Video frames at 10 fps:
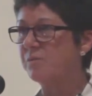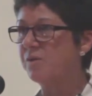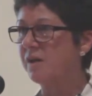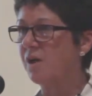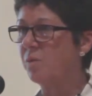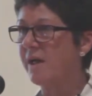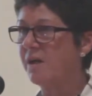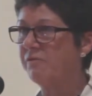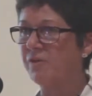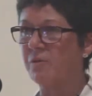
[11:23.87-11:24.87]
moving
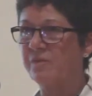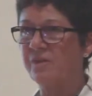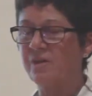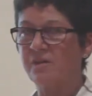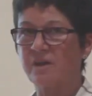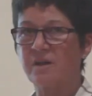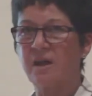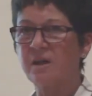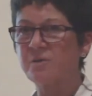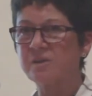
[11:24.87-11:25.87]
away from the
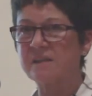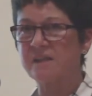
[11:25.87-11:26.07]
closed